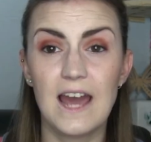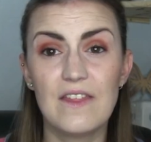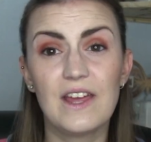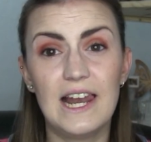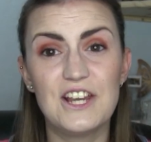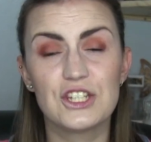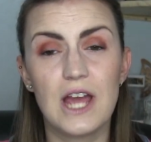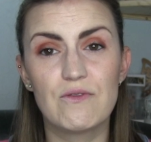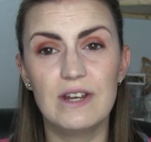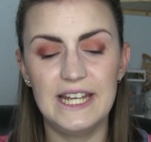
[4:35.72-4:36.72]
Another collection
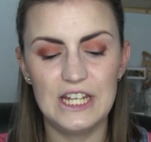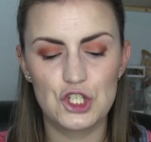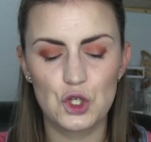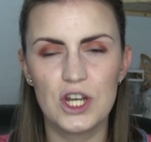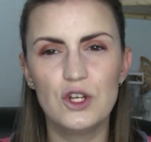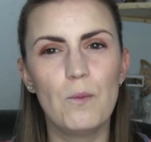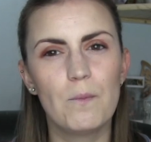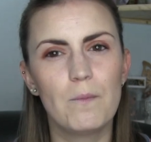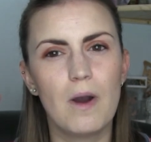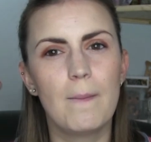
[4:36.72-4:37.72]
that I really enjoy,
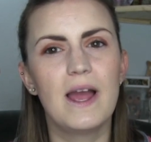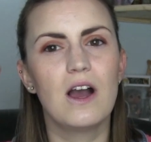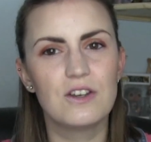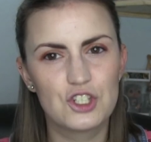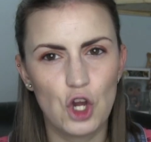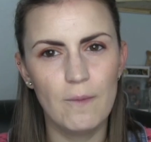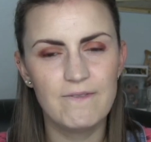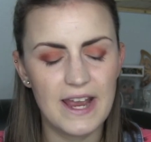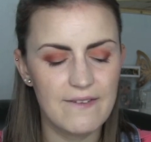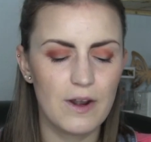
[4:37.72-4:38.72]
not my
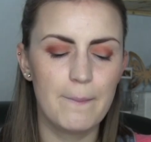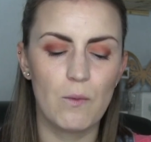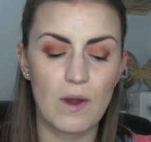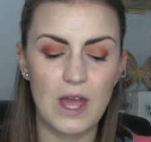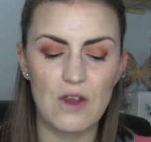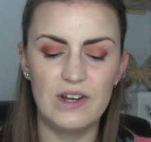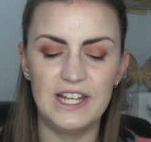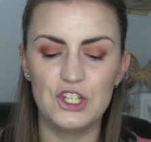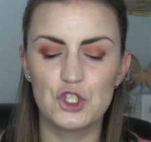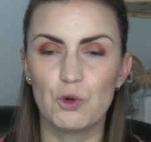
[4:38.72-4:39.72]
top favourite, but one that I
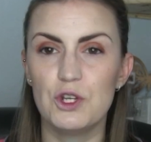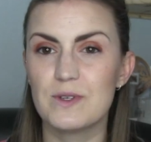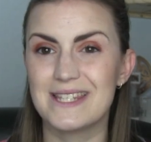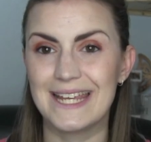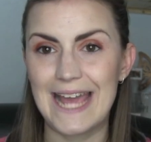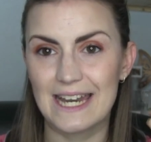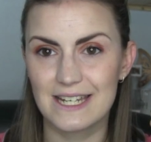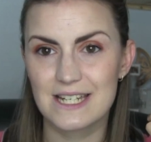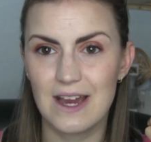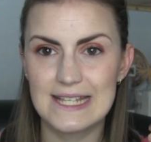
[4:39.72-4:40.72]
really enjoyed was the
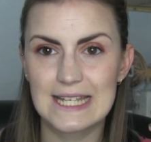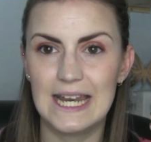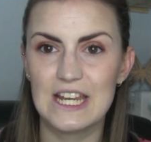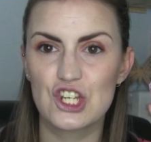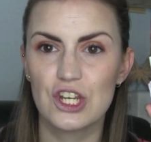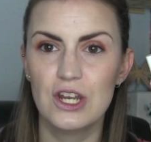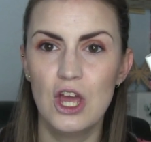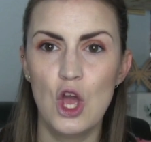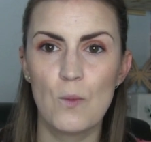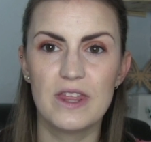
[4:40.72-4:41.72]
Galentine's collection,
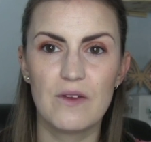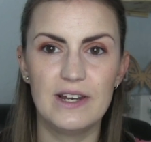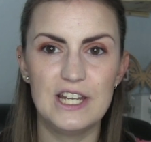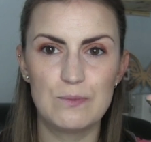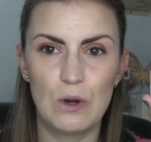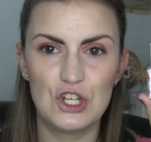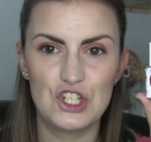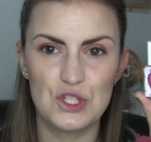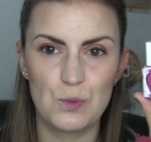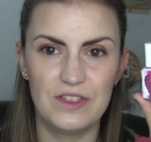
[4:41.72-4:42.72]
where they released
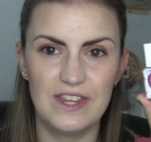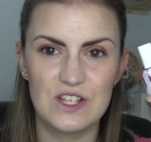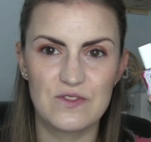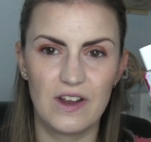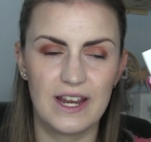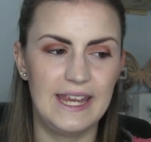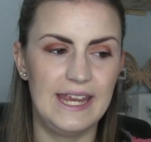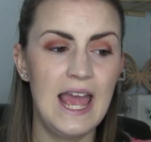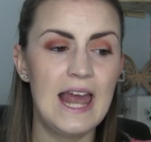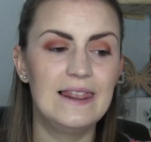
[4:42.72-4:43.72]
polishes with these
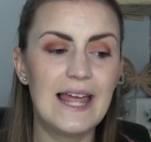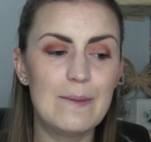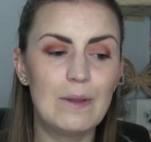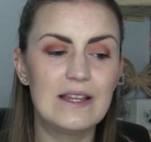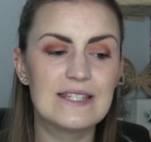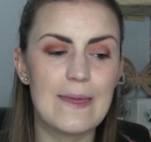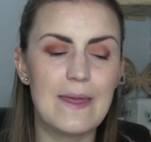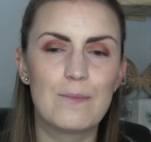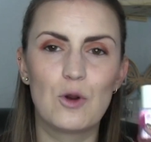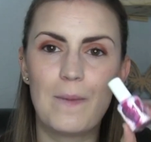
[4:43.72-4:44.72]
funky labels
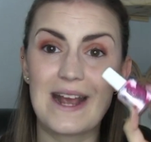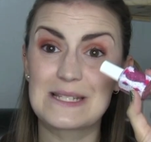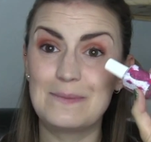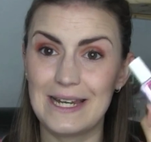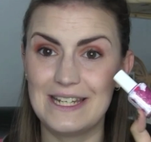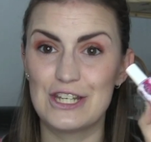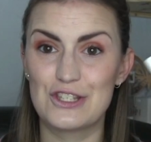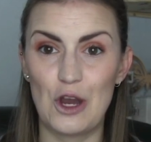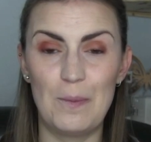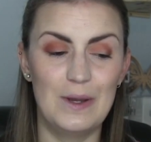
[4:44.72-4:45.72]
and they brought back some glitter
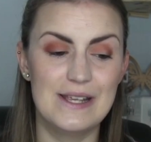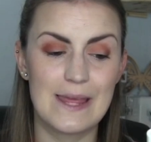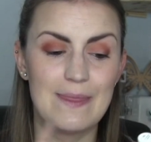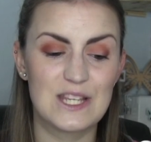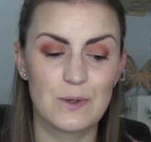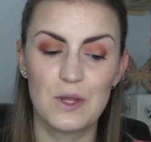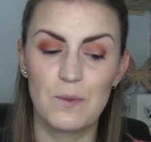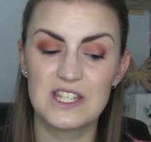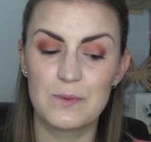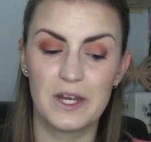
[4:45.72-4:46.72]
toppers, and that's one of
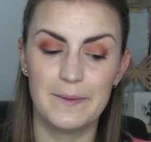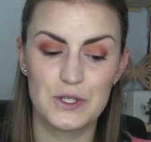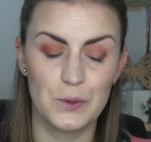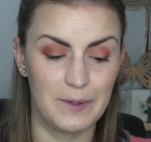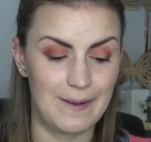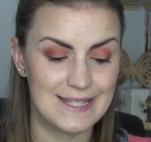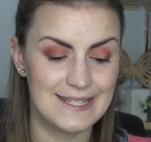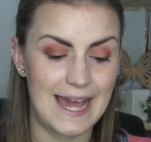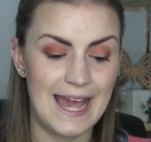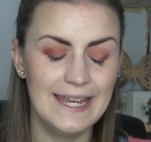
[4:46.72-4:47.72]
the ones we're going to be talking about
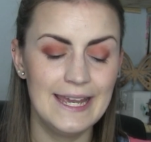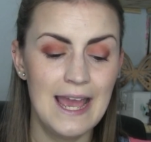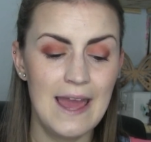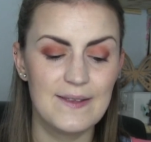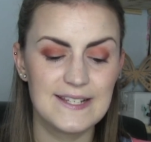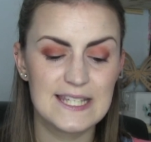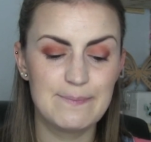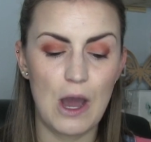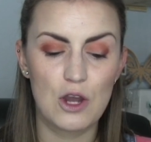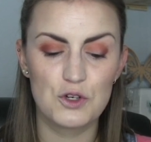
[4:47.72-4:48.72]
today. This is
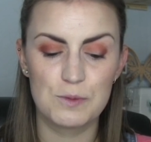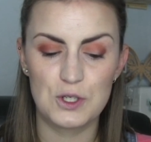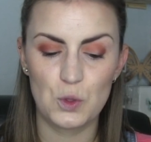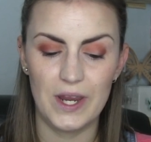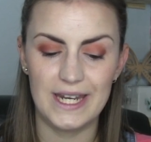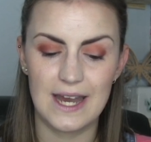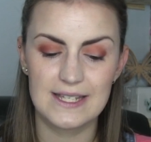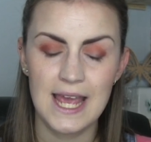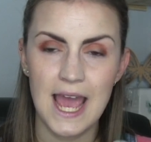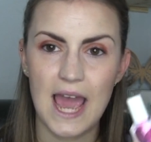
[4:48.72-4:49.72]
Sparkles Between
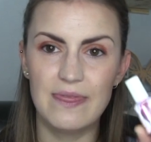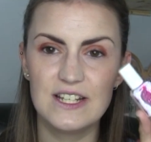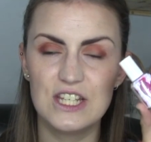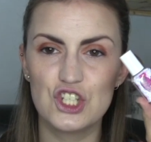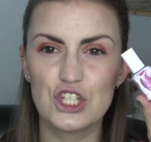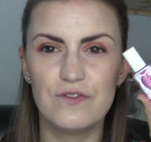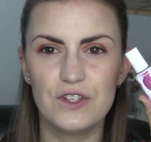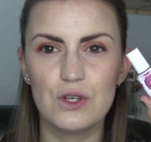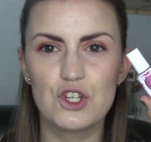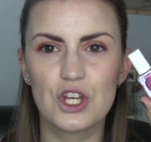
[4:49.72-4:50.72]
Us, and this is just
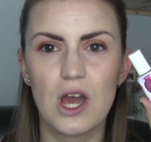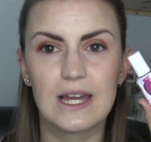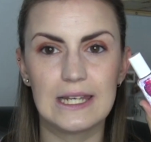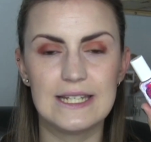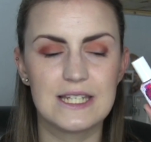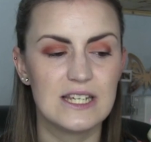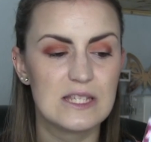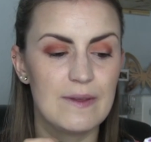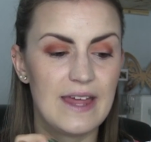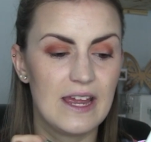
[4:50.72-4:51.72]
fuchsia
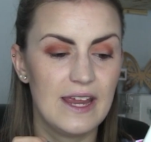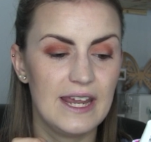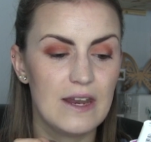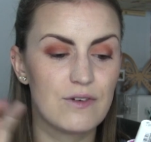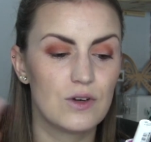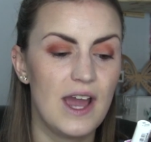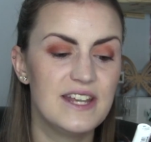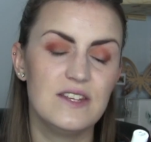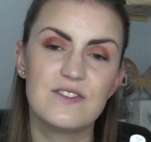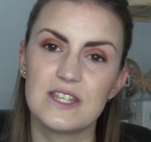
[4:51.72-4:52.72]
glitters, but they are in a
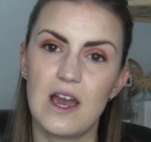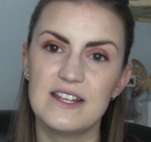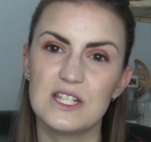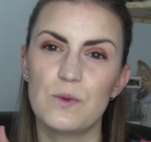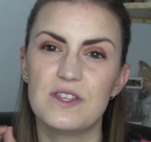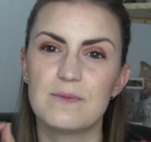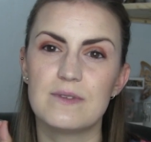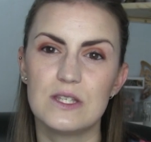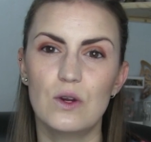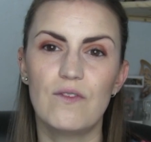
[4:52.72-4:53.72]
variety of sizes with
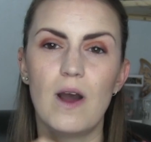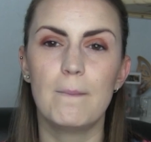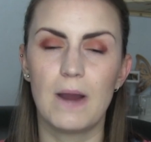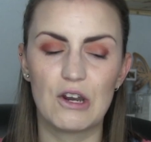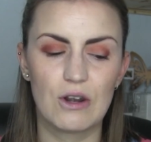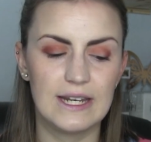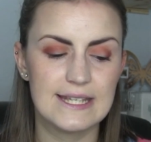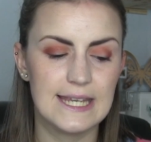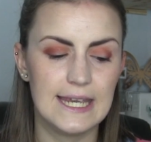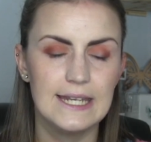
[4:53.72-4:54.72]
some silver micro
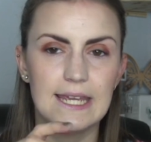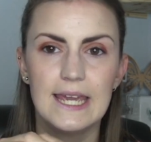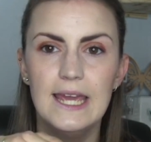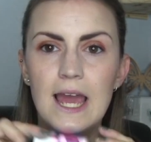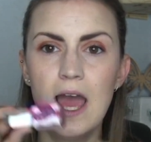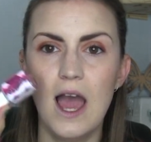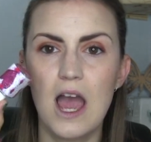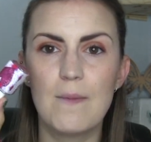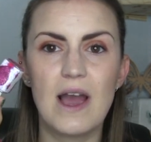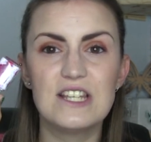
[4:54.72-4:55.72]
glitter in here.
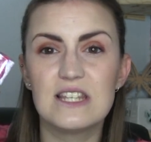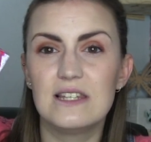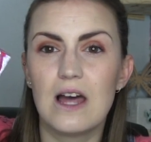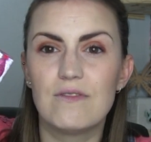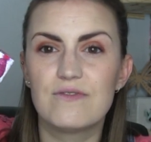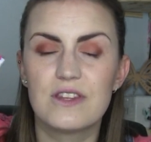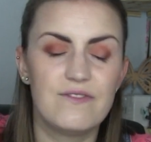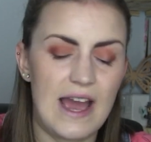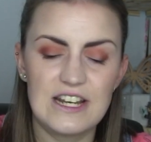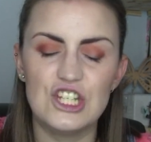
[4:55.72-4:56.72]
I just love
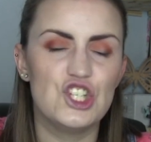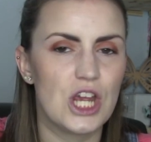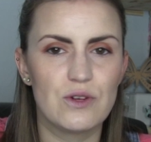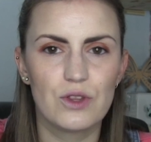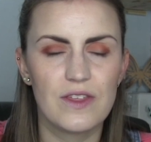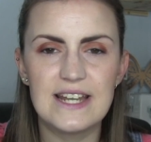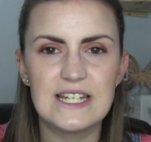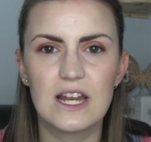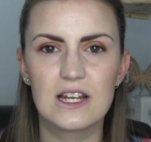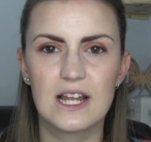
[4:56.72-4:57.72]
the fact in general that they
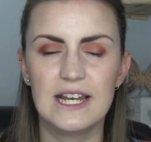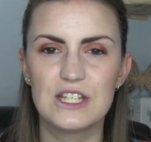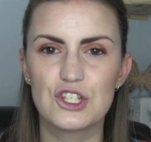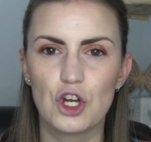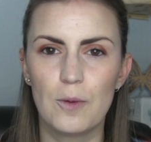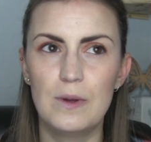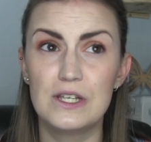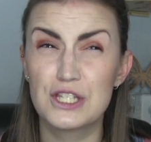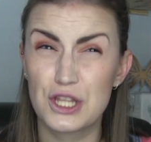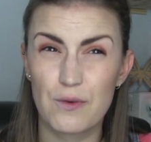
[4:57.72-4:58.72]
did a glitter
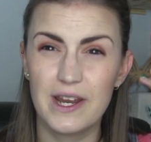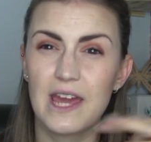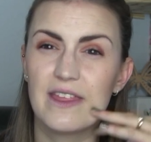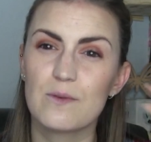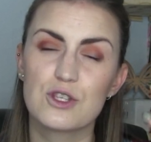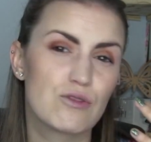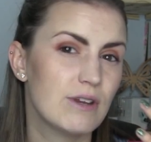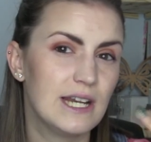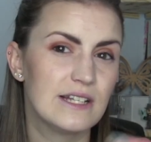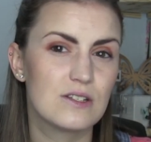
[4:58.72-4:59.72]
toppers, three
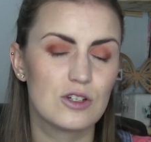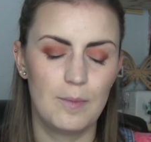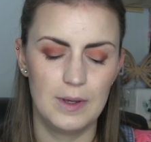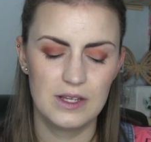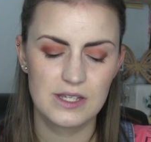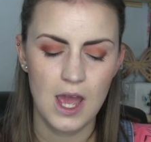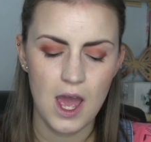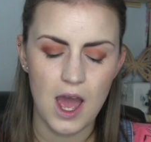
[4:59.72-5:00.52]
glitter toppers.